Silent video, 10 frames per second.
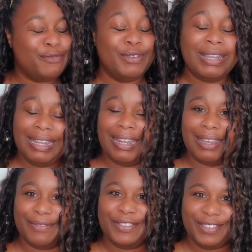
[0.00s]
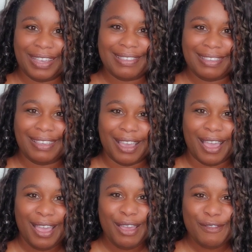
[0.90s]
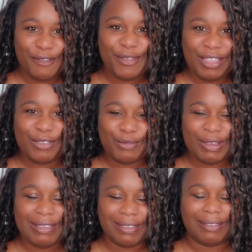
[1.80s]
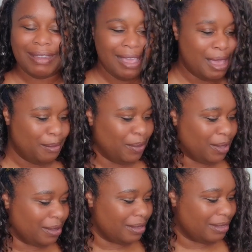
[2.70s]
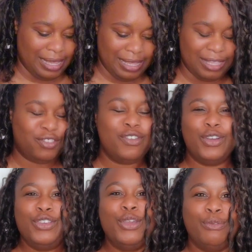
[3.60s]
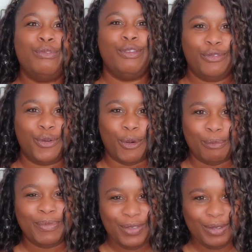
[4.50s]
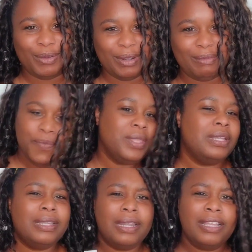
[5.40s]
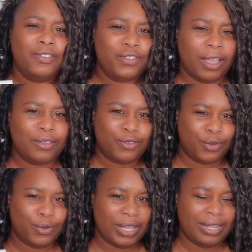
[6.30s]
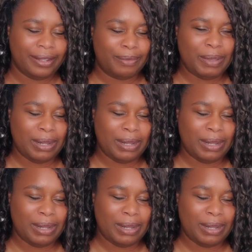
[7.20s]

really love Jessica for this reason, because it's not uniform. Do you know what I mean? Now let's just talk a little